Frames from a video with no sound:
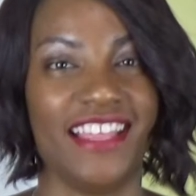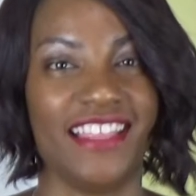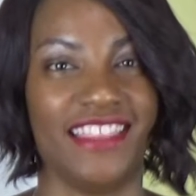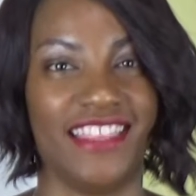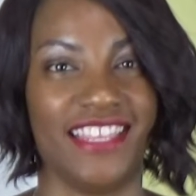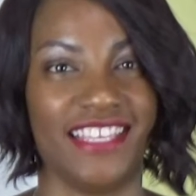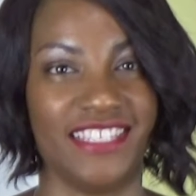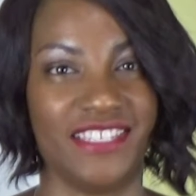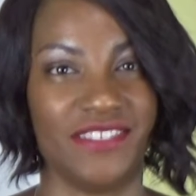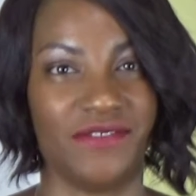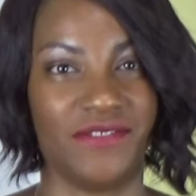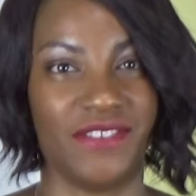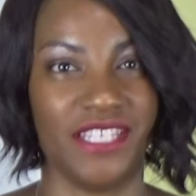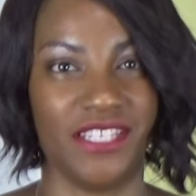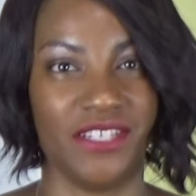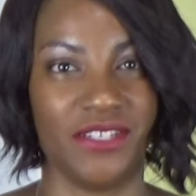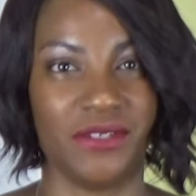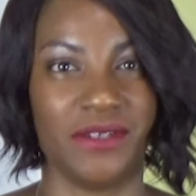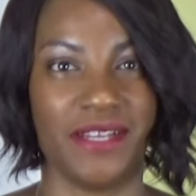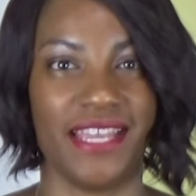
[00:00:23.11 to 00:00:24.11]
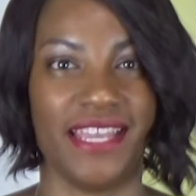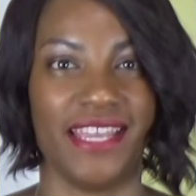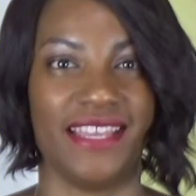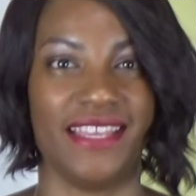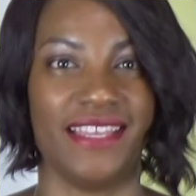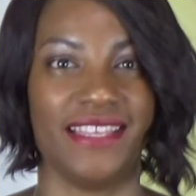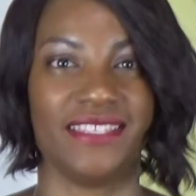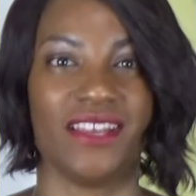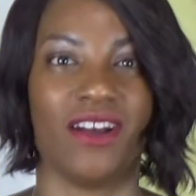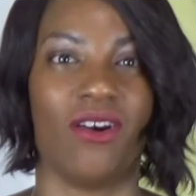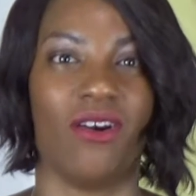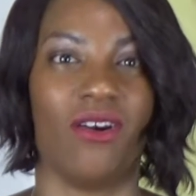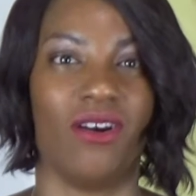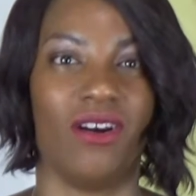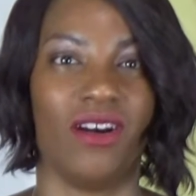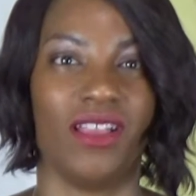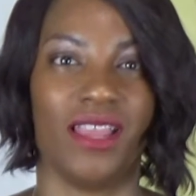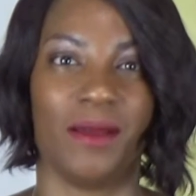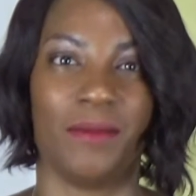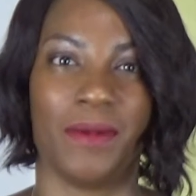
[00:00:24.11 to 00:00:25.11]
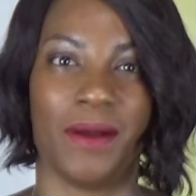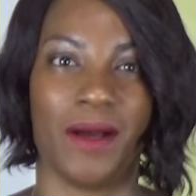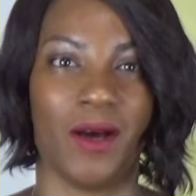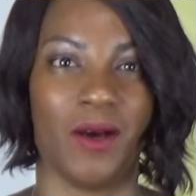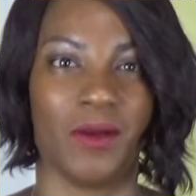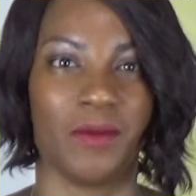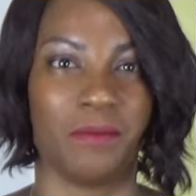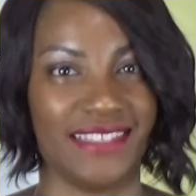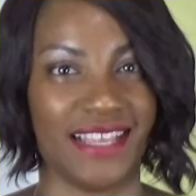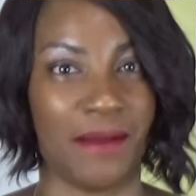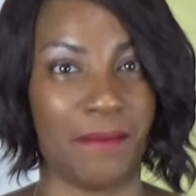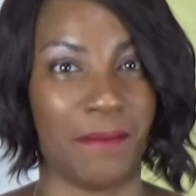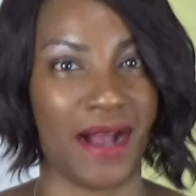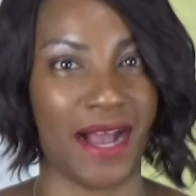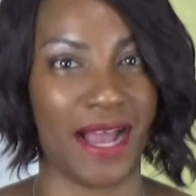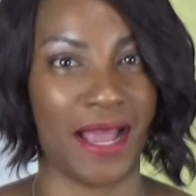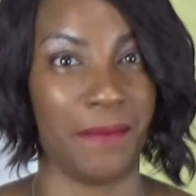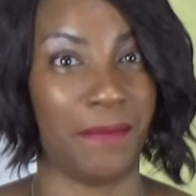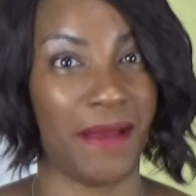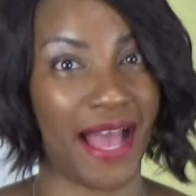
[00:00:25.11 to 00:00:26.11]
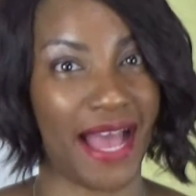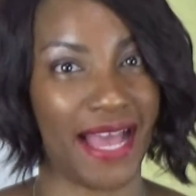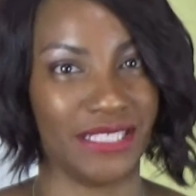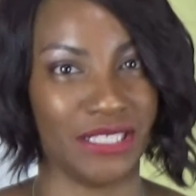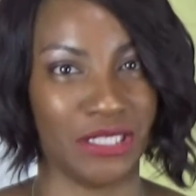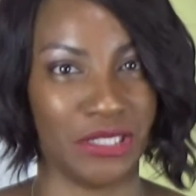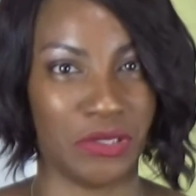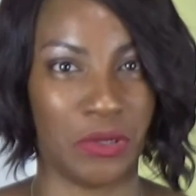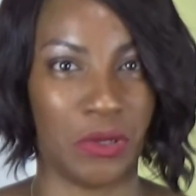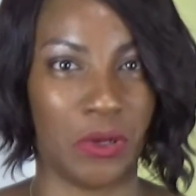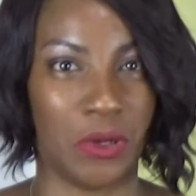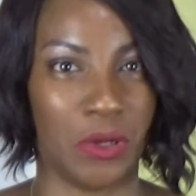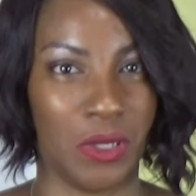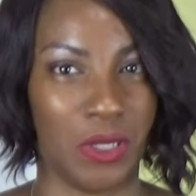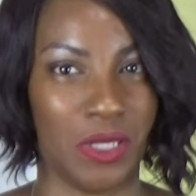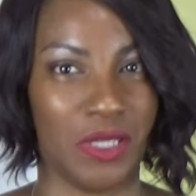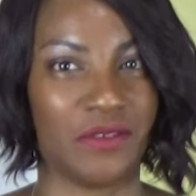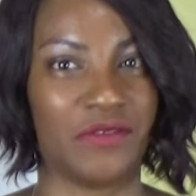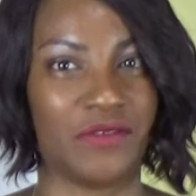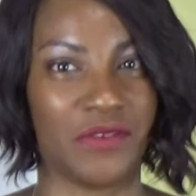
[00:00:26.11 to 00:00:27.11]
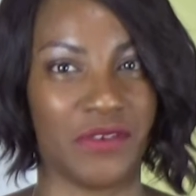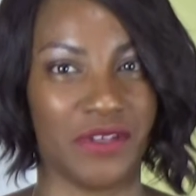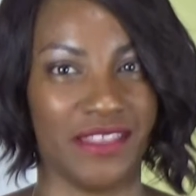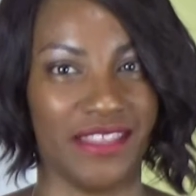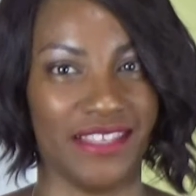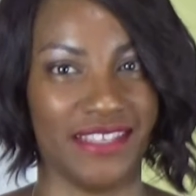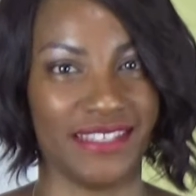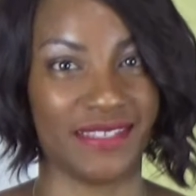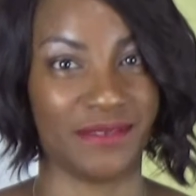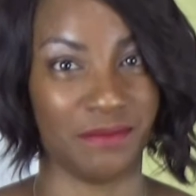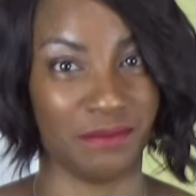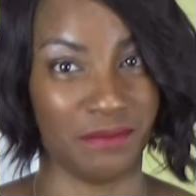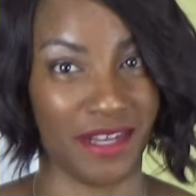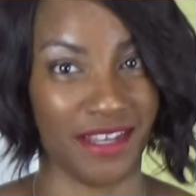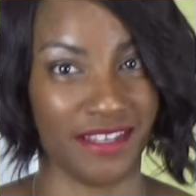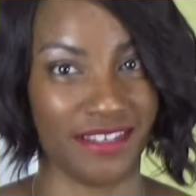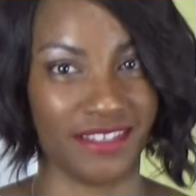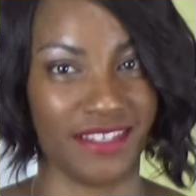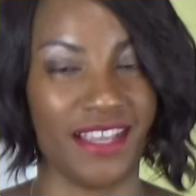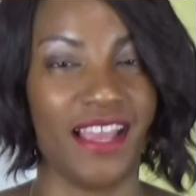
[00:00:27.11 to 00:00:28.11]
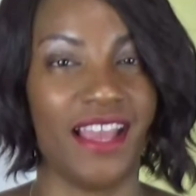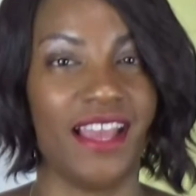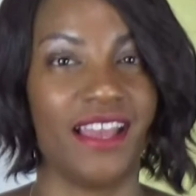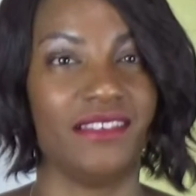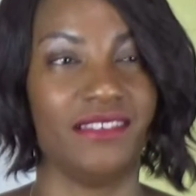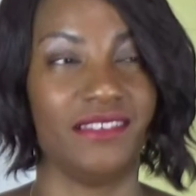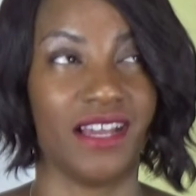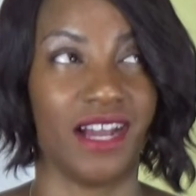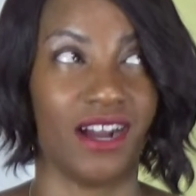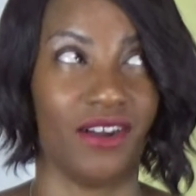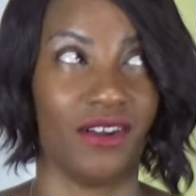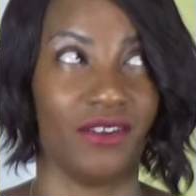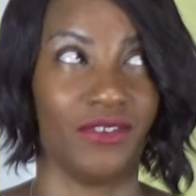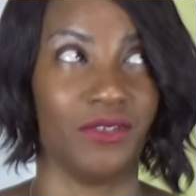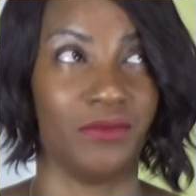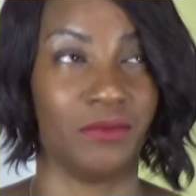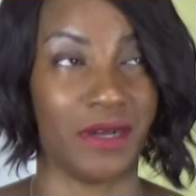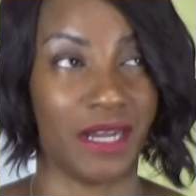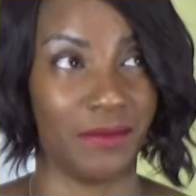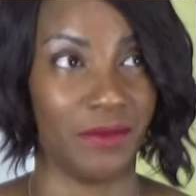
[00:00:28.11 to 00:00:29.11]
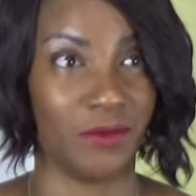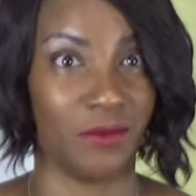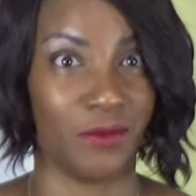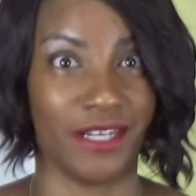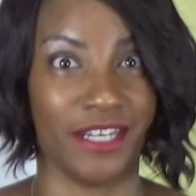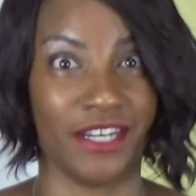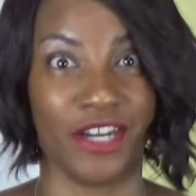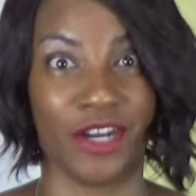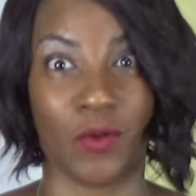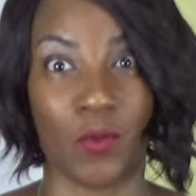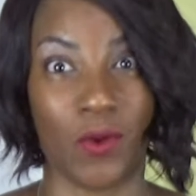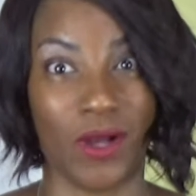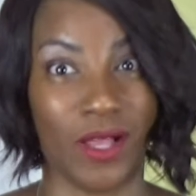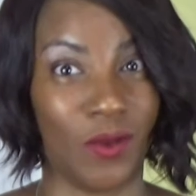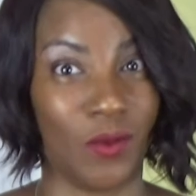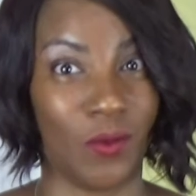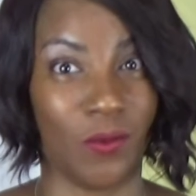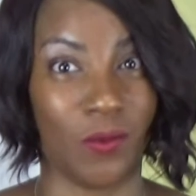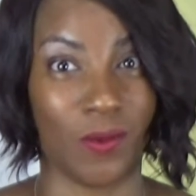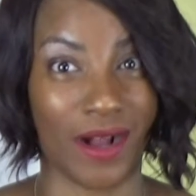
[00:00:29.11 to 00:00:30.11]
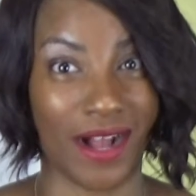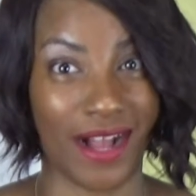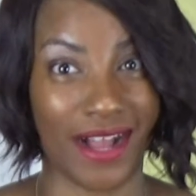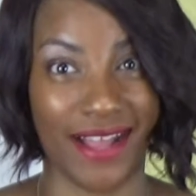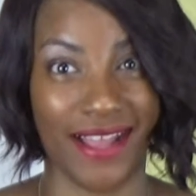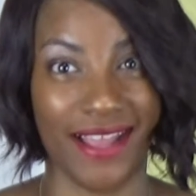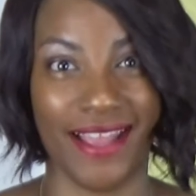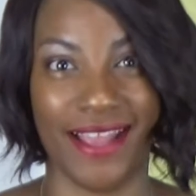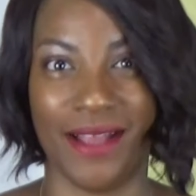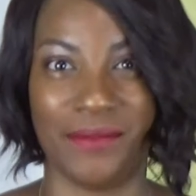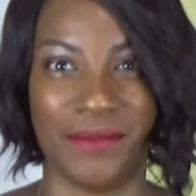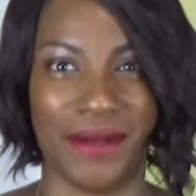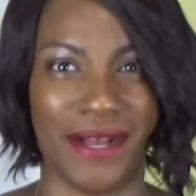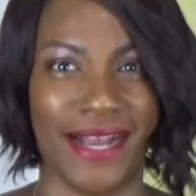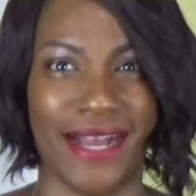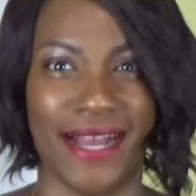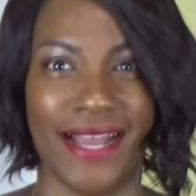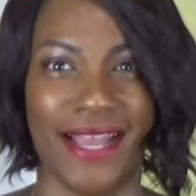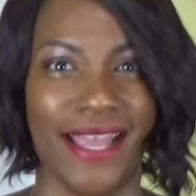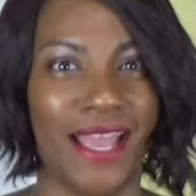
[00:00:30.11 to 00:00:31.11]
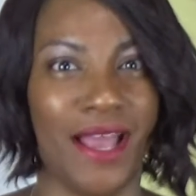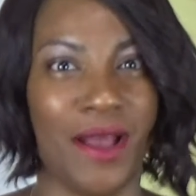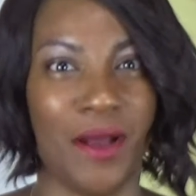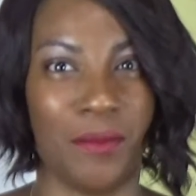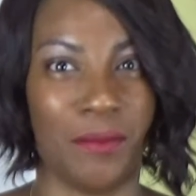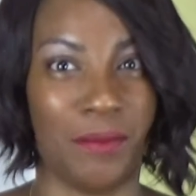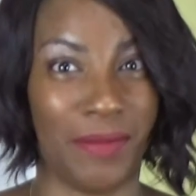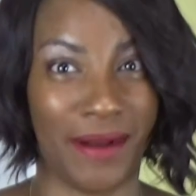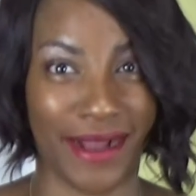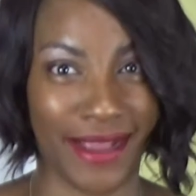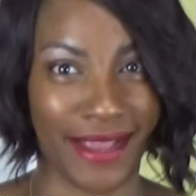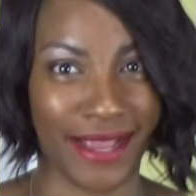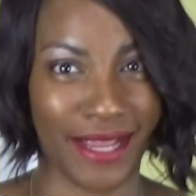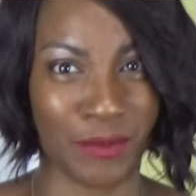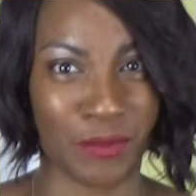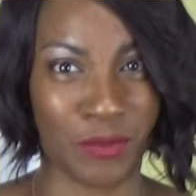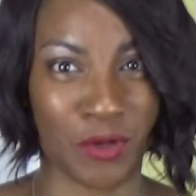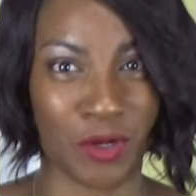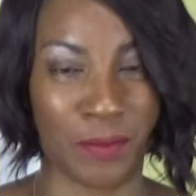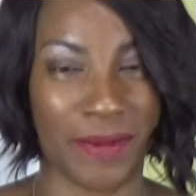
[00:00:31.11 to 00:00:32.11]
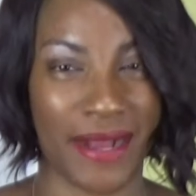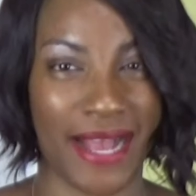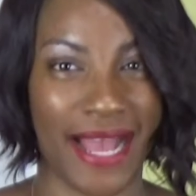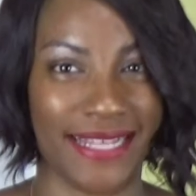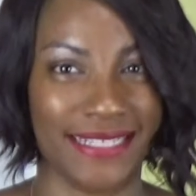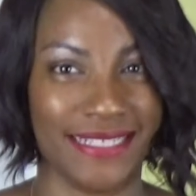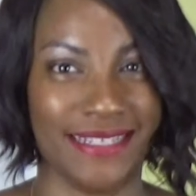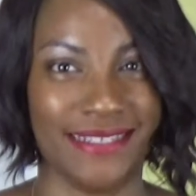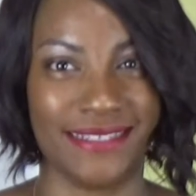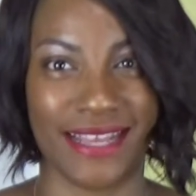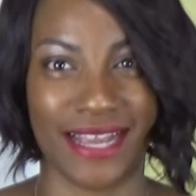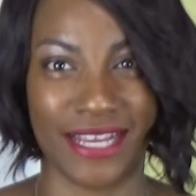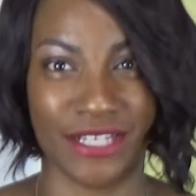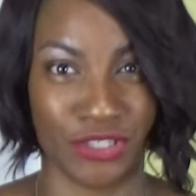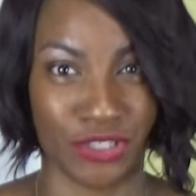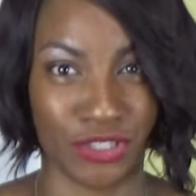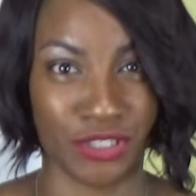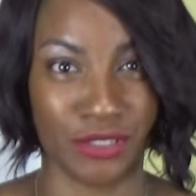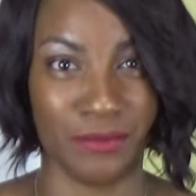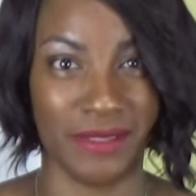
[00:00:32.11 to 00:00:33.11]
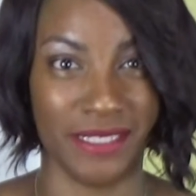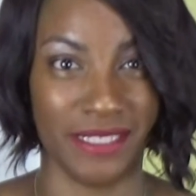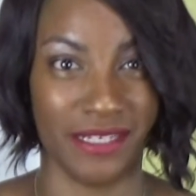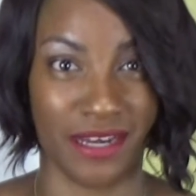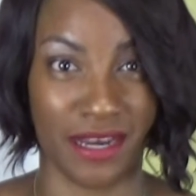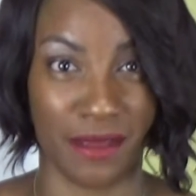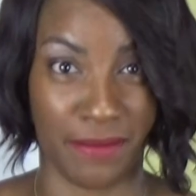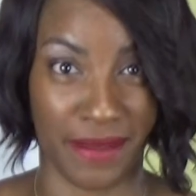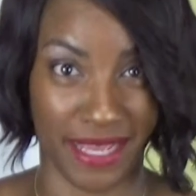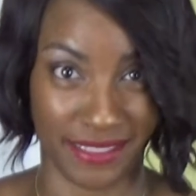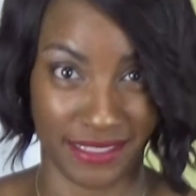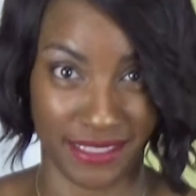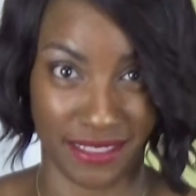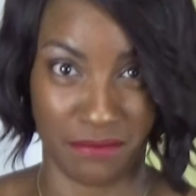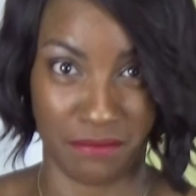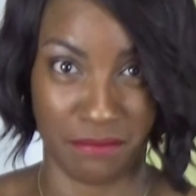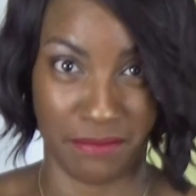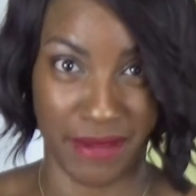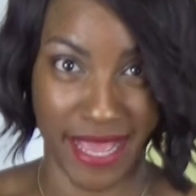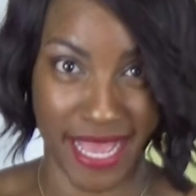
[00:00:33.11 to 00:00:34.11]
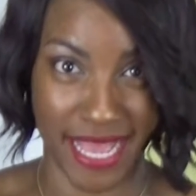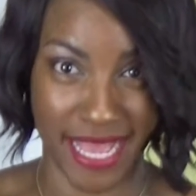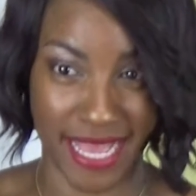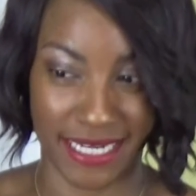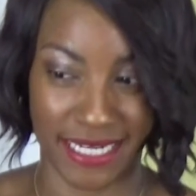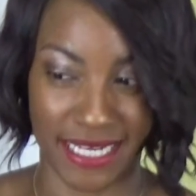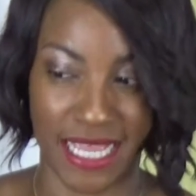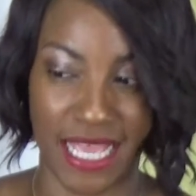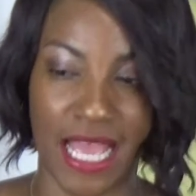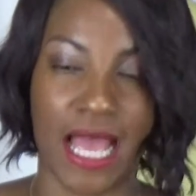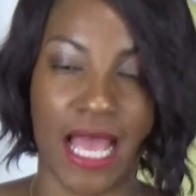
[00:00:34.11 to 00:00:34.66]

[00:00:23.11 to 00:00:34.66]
This video is all about my pattern haul for this month. Now you might be wondering, well why am I buying more patterns? I should be on a pattern ban,